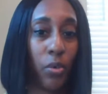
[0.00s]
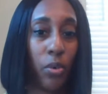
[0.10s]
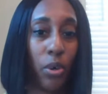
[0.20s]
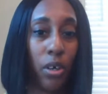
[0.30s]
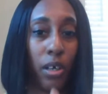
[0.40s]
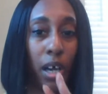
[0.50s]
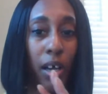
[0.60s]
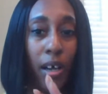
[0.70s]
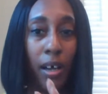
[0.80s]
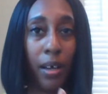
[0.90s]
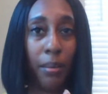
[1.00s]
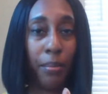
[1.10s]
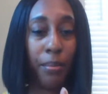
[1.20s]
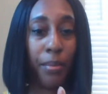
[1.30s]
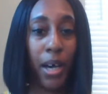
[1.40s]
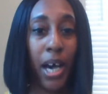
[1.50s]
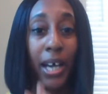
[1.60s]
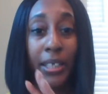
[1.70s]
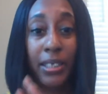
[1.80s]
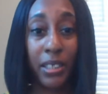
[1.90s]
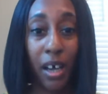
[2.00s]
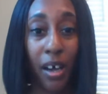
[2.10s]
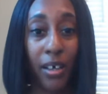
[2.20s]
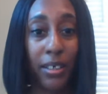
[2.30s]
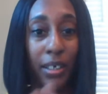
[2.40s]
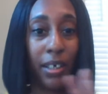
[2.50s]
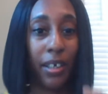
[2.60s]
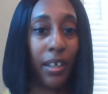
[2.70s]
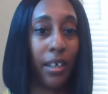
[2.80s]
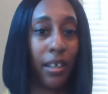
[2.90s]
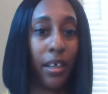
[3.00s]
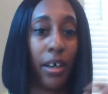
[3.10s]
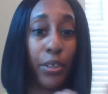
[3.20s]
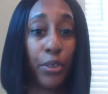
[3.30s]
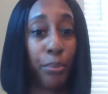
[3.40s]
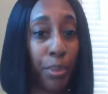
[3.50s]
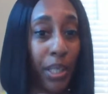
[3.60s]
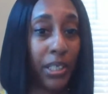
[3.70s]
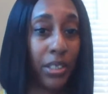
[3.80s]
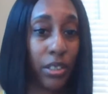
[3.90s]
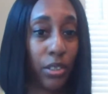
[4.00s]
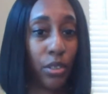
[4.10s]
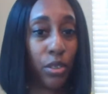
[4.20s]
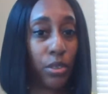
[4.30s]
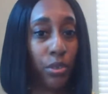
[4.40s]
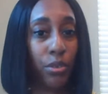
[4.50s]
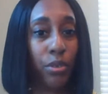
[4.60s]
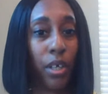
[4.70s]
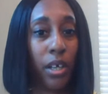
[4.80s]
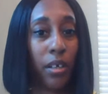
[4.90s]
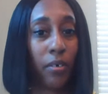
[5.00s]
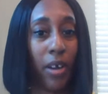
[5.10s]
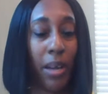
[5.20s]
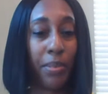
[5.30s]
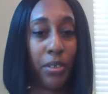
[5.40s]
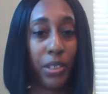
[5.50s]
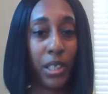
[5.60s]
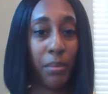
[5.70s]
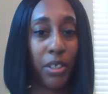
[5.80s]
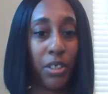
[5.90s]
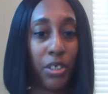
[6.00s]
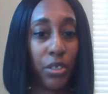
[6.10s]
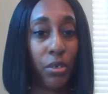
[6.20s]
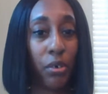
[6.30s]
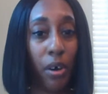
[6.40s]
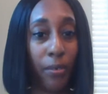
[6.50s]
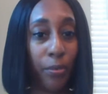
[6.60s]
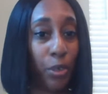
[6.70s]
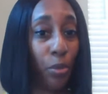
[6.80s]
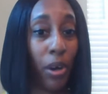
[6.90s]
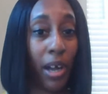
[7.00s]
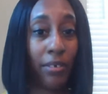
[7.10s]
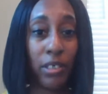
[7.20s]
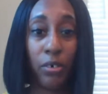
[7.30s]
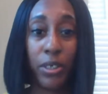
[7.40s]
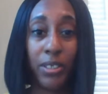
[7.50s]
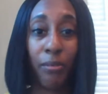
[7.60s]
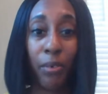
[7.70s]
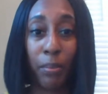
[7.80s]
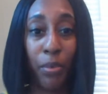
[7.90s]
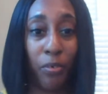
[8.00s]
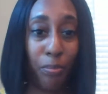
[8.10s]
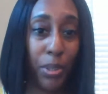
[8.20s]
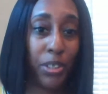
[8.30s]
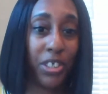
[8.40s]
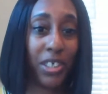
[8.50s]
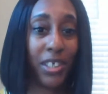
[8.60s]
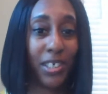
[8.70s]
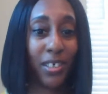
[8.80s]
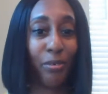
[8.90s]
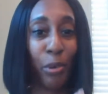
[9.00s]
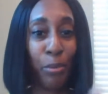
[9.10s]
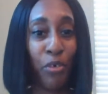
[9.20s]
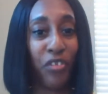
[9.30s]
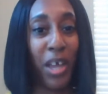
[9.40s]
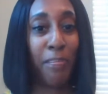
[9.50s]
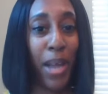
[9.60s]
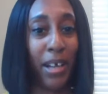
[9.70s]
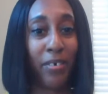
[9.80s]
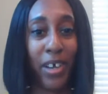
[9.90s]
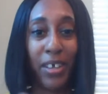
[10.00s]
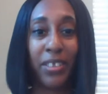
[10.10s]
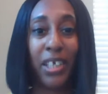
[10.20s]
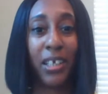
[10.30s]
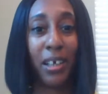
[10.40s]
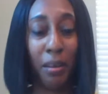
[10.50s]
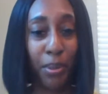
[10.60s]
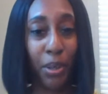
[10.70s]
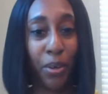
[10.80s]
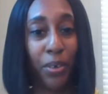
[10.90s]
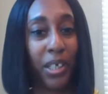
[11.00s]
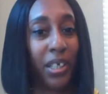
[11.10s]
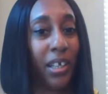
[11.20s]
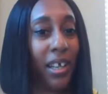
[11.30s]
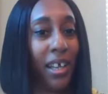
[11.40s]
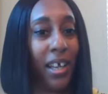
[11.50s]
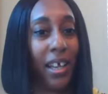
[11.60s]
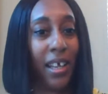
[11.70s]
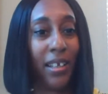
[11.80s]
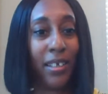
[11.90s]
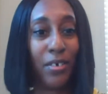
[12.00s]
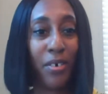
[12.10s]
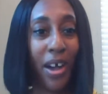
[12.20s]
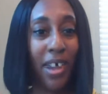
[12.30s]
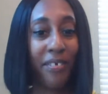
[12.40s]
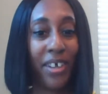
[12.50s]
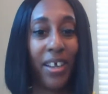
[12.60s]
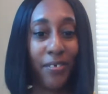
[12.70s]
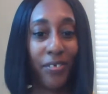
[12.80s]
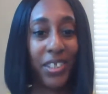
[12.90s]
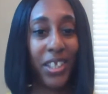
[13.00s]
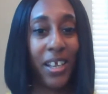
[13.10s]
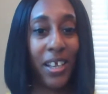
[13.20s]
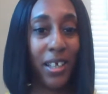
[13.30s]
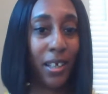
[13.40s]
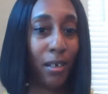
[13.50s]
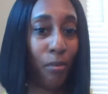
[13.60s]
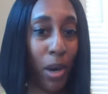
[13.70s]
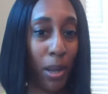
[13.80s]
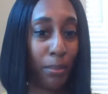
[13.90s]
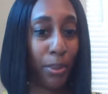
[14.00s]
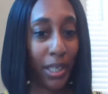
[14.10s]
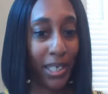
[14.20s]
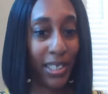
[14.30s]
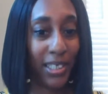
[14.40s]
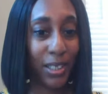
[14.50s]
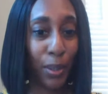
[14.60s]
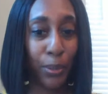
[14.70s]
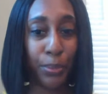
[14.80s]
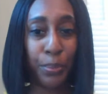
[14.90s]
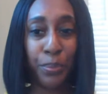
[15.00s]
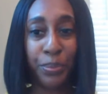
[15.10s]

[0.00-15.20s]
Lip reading: or Hotstock and other places to grab those images. You won't have to go into Remove BG to remove that background, then upload it, and you'll have everything in one place. So